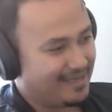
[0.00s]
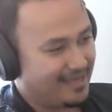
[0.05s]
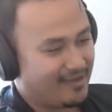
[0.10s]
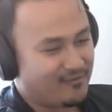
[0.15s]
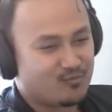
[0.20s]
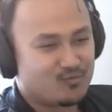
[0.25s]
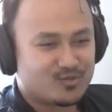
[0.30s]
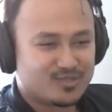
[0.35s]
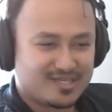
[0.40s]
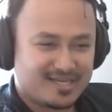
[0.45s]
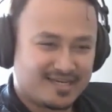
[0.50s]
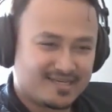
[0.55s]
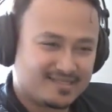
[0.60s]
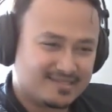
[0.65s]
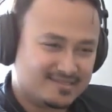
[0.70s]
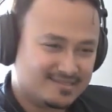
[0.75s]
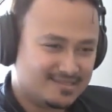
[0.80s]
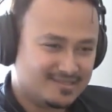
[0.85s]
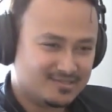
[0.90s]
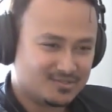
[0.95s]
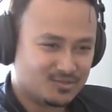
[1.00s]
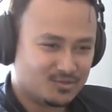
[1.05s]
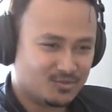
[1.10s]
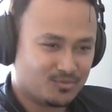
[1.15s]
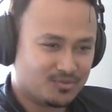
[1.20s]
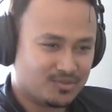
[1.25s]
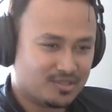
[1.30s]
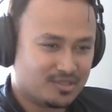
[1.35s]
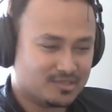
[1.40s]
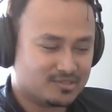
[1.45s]
everyone kind of sees their
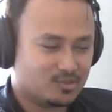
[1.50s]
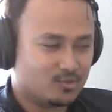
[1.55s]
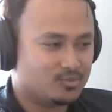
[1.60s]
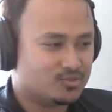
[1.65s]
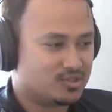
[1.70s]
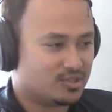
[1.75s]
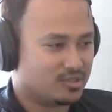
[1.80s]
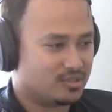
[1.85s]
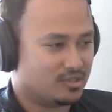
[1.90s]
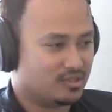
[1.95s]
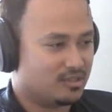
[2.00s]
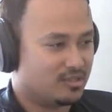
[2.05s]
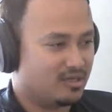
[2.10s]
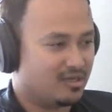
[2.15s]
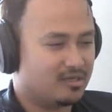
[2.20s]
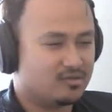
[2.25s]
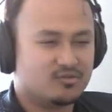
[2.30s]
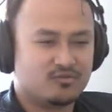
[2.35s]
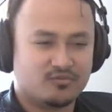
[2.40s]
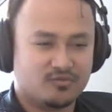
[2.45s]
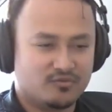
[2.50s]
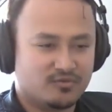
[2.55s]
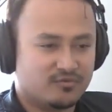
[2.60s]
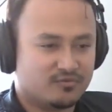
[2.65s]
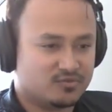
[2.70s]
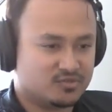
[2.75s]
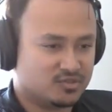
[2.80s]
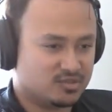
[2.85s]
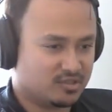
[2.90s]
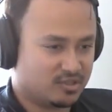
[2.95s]
own thing. It's almost like a I don't know if you've
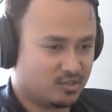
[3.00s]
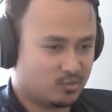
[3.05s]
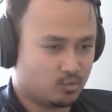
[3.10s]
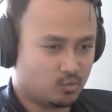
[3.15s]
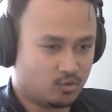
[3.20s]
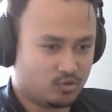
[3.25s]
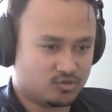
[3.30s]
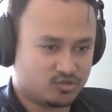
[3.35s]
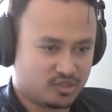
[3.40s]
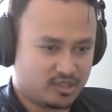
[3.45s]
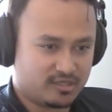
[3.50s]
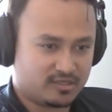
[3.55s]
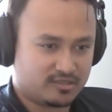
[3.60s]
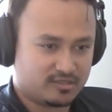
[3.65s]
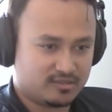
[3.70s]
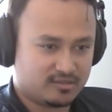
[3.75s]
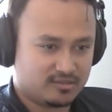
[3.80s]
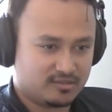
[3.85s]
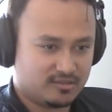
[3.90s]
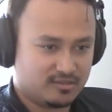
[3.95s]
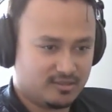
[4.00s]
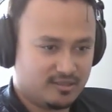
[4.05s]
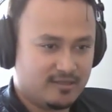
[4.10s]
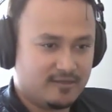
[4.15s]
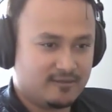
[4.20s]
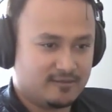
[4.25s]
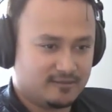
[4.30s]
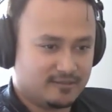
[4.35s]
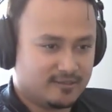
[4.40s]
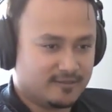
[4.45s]
ever seen like a Rorschach. Yeah, of
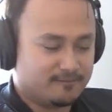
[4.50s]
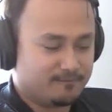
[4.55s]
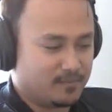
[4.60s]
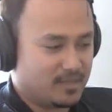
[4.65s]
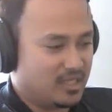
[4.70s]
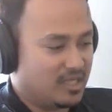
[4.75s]
course. Yeah.